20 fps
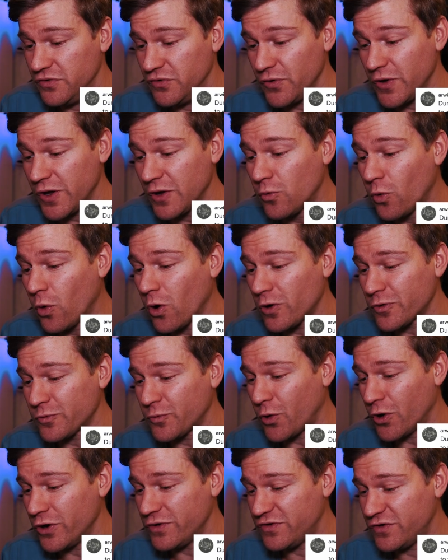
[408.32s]
During World
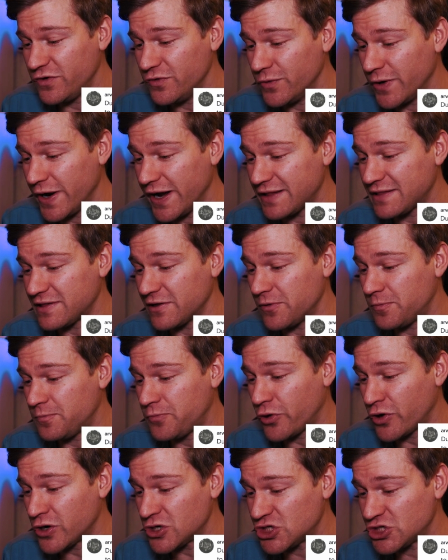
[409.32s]
War II, Hitler
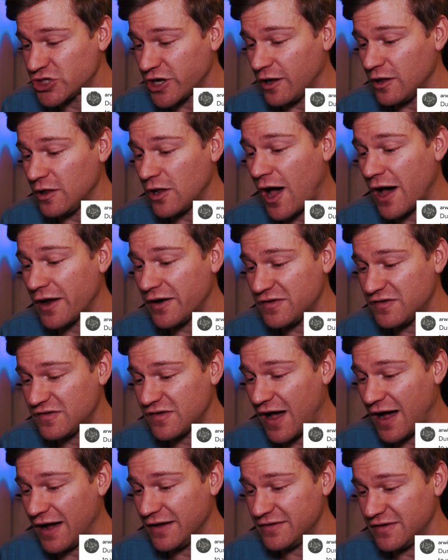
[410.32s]
pushed a lot of
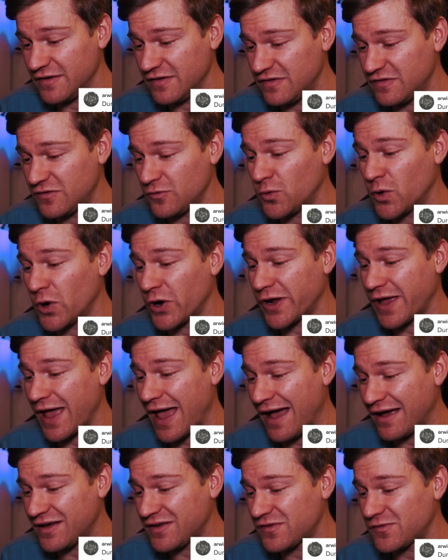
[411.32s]
scientists to work
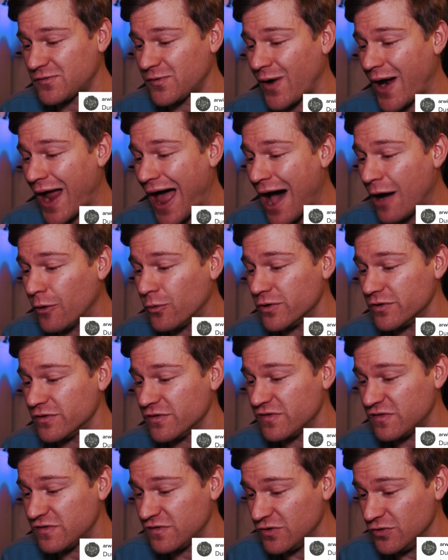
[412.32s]
extra
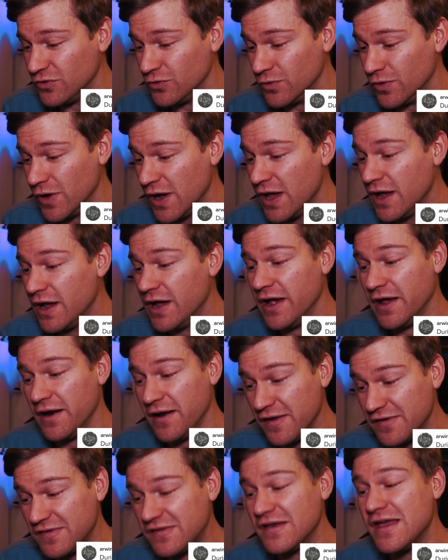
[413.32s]
hours too. It
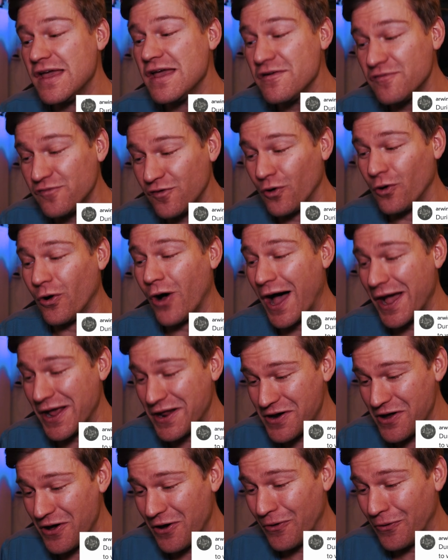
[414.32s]
is evil, I
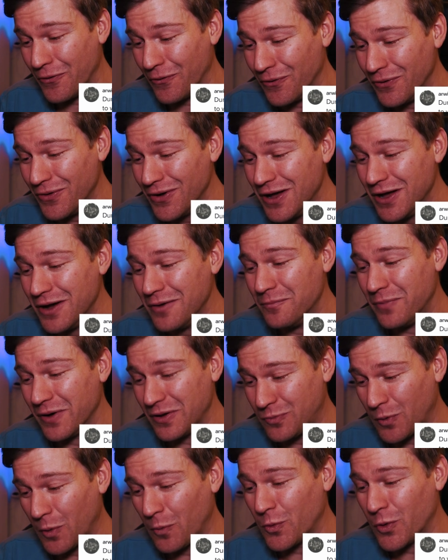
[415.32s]
know,
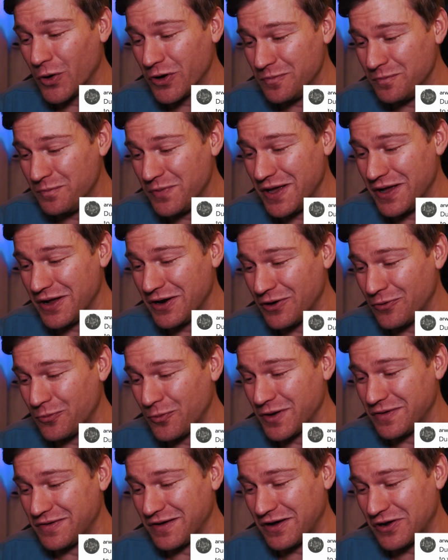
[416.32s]
but we wouldn't be here
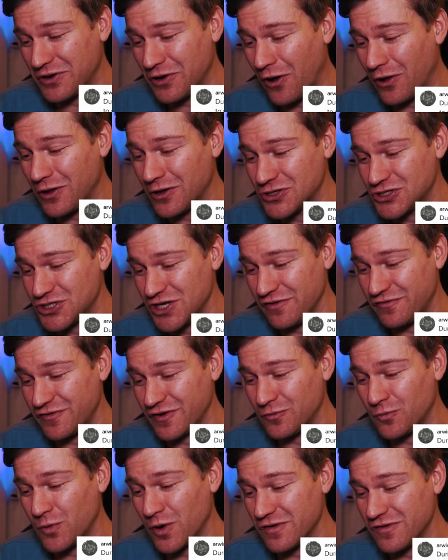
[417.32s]
with technology if
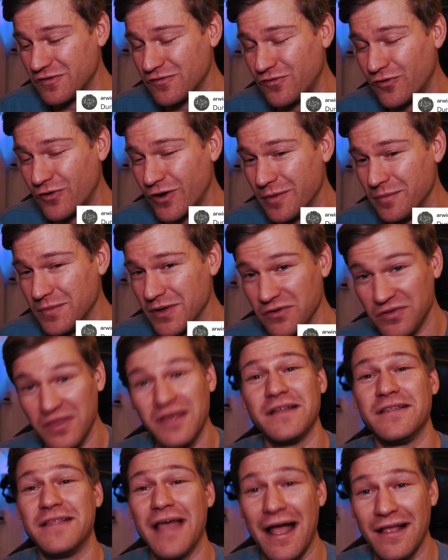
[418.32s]
it wasn't for him. You
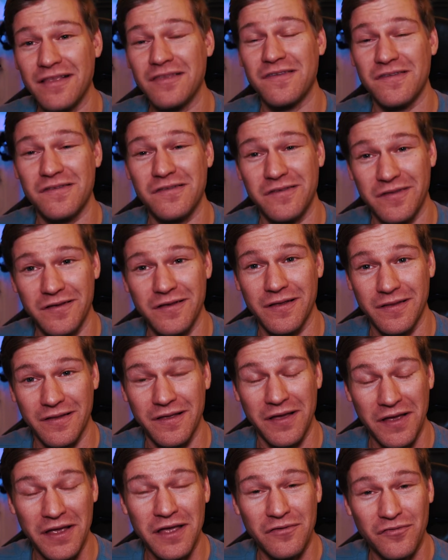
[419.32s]
think that's
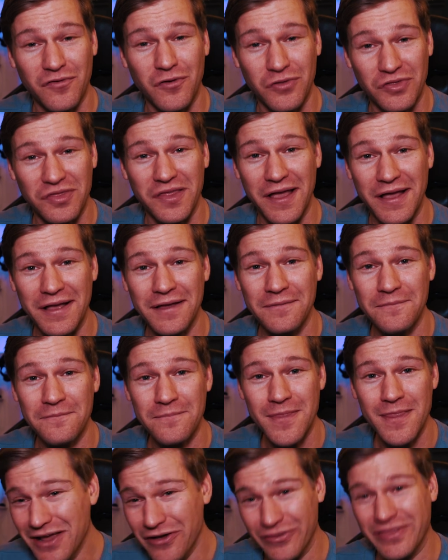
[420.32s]
the evil thing?
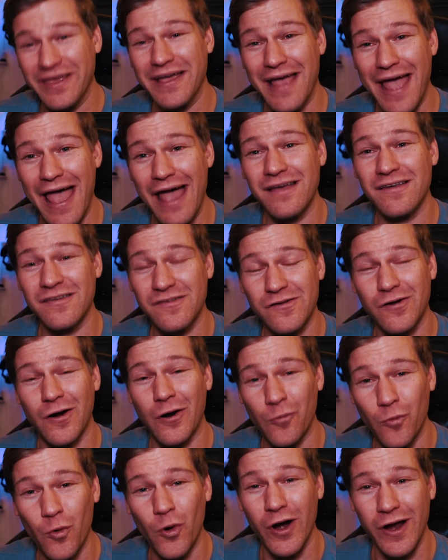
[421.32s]
You think
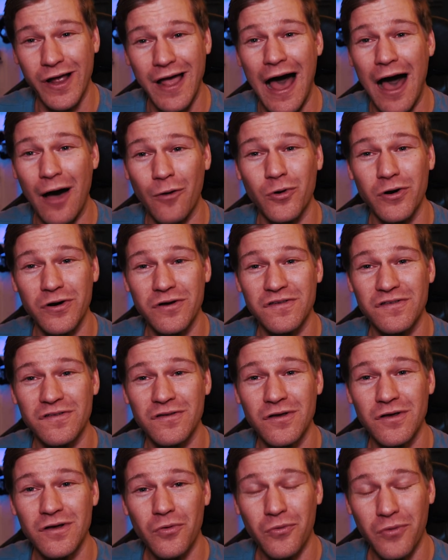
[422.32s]
extra work
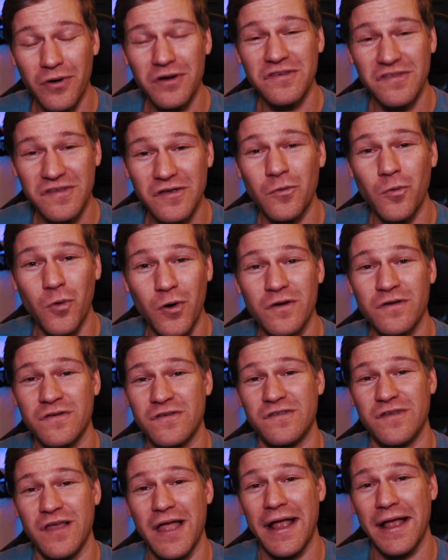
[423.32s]
hours was the
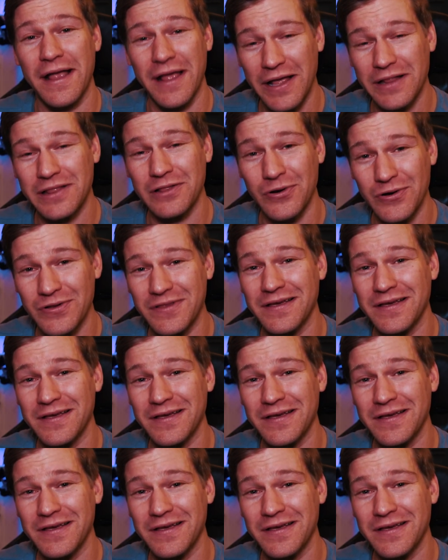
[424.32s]
worst thing Hitler